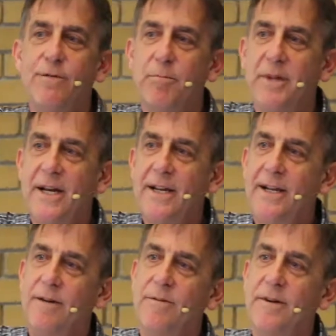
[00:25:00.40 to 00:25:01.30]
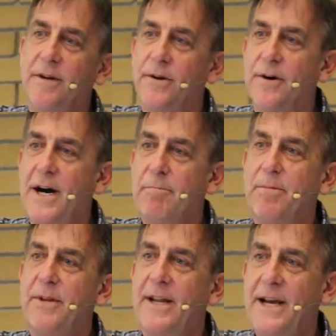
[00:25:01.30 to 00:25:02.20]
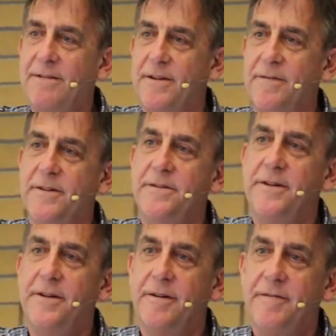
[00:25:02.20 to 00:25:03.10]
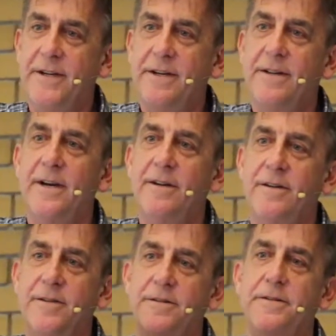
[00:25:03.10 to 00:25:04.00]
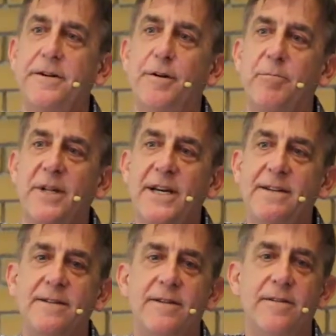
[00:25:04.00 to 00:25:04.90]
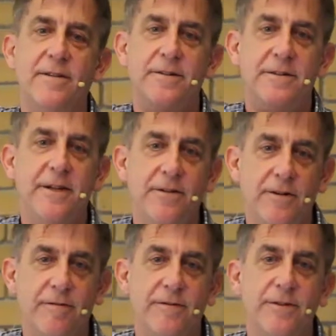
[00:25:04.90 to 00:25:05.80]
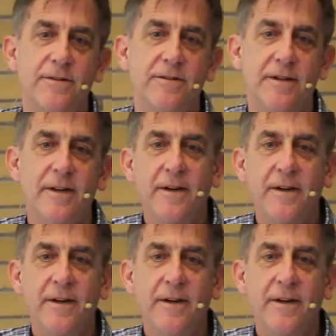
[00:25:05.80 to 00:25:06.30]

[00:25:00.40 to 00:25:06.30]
We're blending it with a crop that adds diversity to our field, diversity to our plates, diversity to our foods.